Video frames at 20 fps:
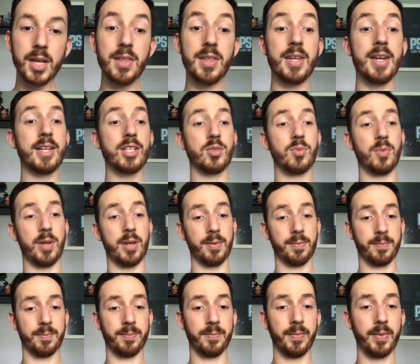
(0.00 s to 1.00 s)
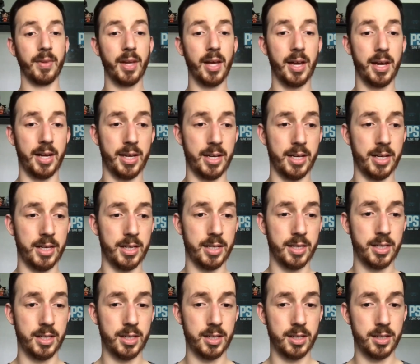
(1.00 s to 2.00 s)
The next one that
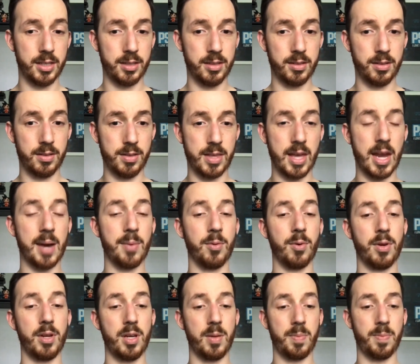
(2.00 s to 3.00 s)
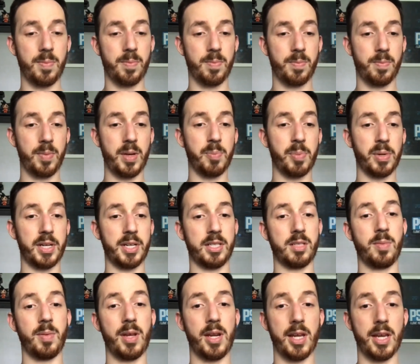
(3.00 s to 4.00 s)
I'm going to be
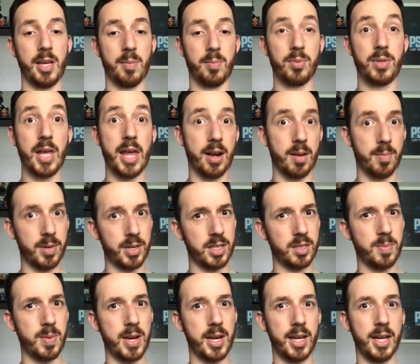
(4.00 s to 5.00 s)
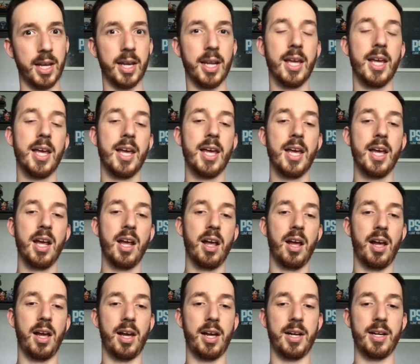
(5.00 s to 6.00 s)
planning on participating in,
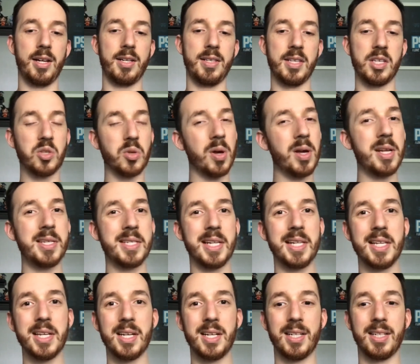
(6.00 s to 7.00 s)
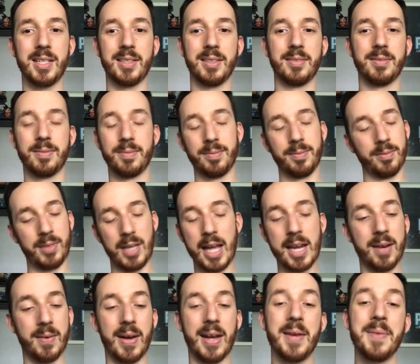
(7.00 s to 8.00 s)
this one's a little,
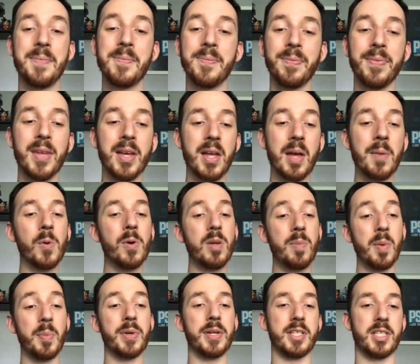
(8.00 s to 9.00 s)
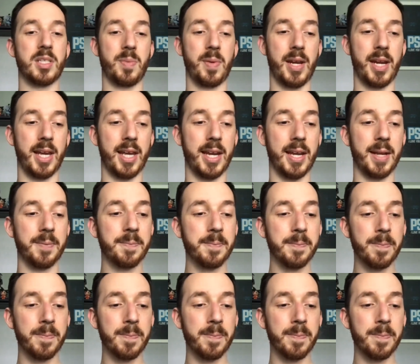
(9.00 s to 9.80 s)
anyway. I'm going to be participating in it.